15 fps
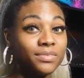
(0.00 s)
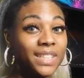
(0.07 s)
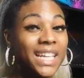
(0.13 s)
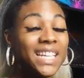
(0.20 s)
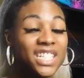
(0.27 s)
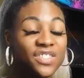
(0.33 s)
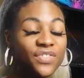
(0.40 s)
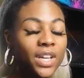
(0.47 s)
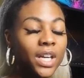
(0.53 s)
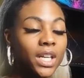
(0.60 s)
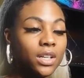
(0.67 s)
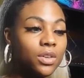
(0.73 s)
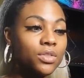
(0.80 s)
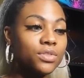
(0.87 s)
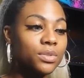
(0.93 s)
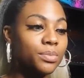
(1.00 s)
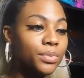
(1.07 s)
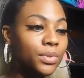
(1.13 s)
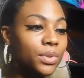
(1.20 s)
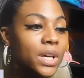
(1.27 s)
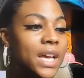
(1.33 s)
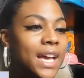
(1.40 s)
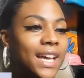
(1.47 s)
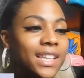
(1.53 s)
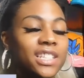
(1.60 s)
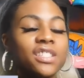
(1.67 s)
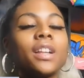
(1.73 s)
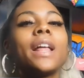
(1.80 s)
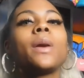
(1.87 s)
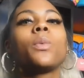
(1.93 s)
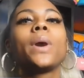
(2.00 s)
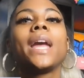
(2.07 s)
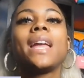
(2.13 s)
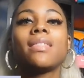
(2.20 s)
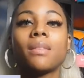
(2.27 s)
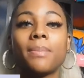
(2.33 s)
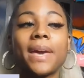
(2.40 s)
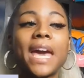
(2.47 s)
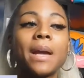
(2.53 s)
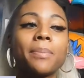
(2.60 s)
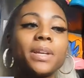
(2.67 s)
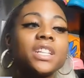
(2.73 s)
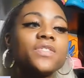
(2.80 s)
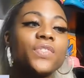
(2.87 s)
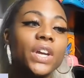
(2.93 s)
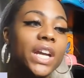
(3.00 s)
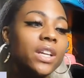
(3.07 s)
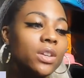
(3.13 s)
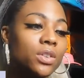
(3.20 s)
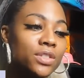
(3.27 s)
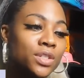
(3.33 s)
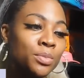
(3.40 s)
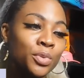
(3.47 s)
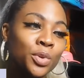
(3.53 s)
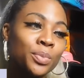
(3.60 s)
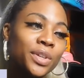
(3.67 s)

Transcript: It is very noticeable, unless they're like way in the back, but it's very noticeable.